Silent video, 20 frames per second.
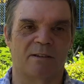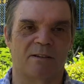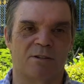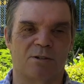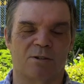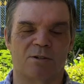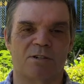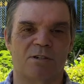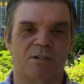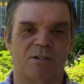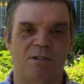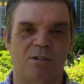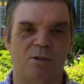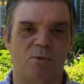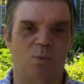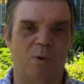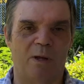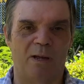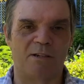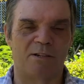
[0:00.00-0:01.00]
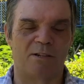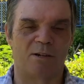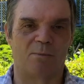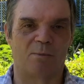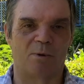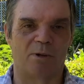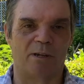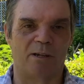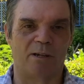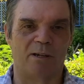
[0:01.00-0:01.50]
So she says, "You waste your
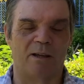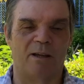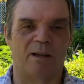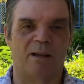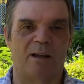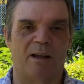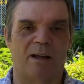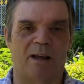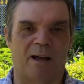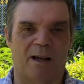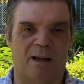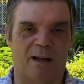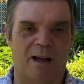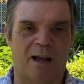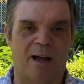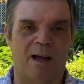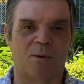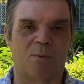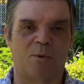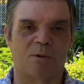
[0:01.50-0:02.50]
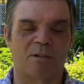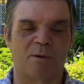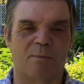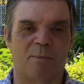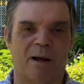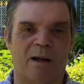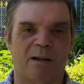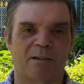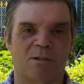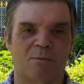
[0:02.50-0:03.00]
money. I want to
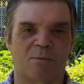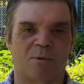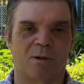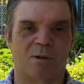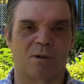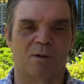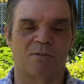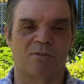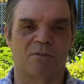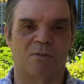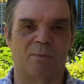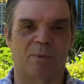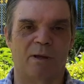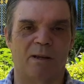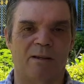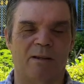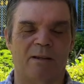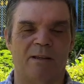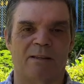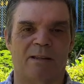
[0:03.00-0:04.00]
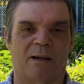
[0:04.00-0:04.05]
buy some clothes for me